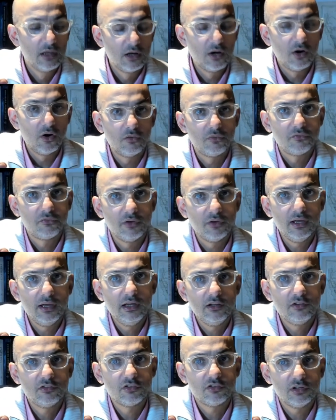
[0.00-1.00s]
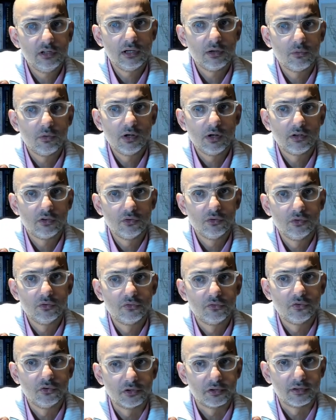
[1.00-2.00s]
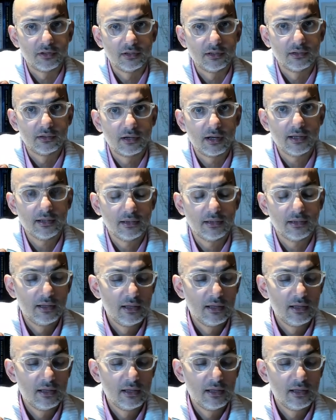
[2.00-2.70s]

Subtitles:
of age equal to 40, right?